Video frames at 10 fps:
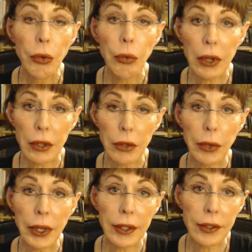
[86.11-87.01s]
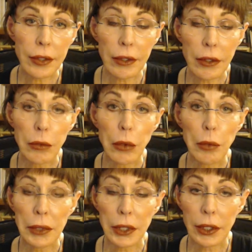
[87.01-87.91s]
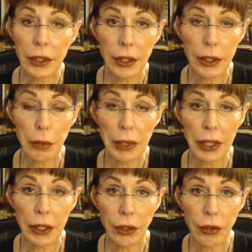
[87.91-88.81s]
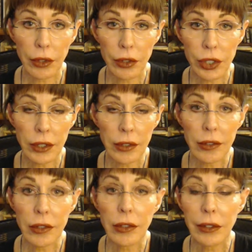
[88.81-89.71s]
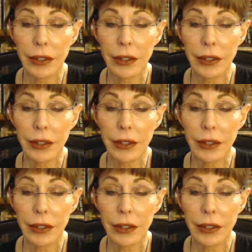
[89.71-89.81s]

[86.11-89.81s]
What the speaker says: one of the ways the woman can let the man know that she's